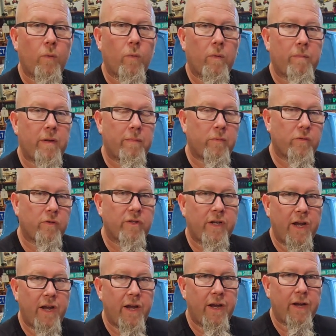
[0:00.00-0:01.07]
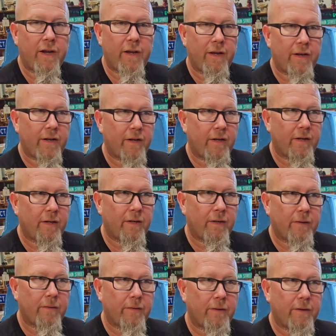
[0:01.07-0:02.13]
what people say, and
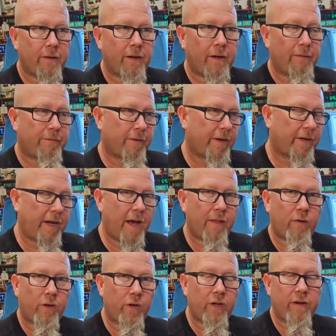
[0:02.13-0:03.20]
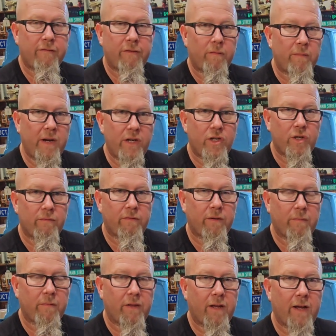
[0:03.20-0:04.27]
if I gather good information
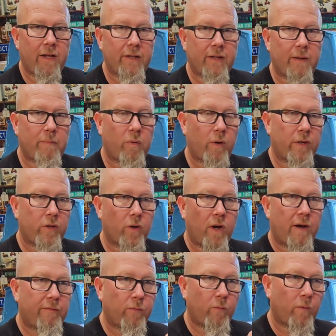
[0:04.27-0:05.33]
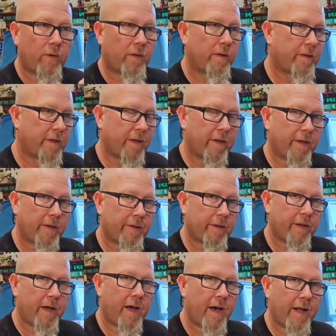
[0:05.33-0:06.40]
from that, I print off what
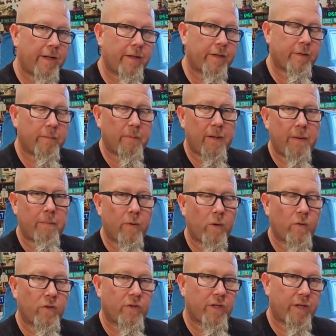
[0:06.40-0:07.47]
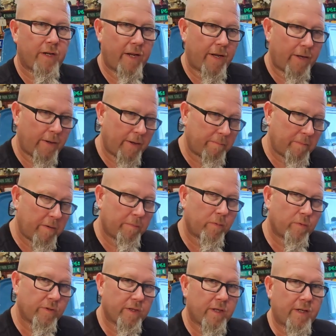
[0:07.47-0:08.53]
the ad that they posted and
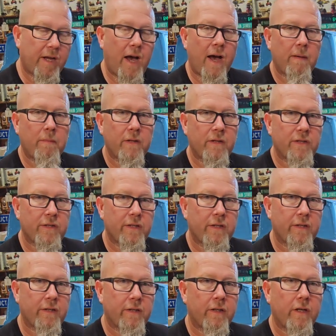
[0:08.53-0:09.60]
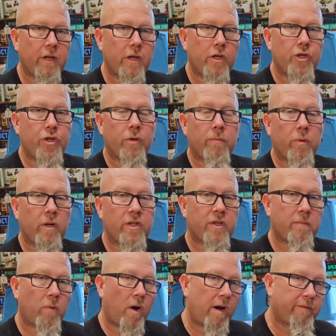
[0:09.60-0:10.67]
people's comments, and Jill prints
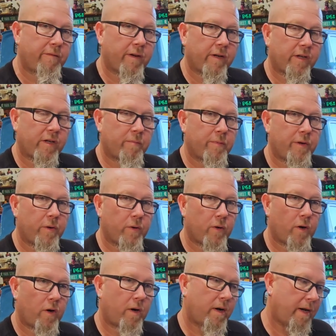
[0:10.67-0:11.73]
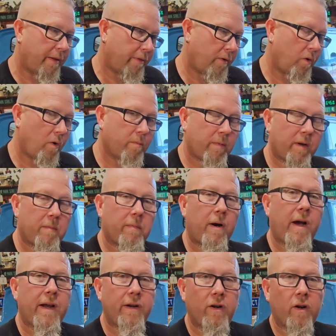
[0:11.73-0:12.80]
them off on the computer, and I throw them in a
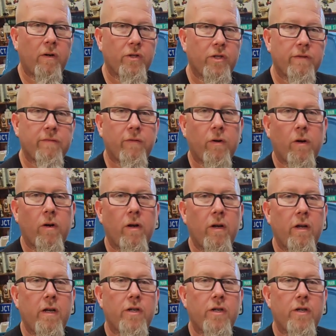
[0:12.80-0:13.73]
binder just for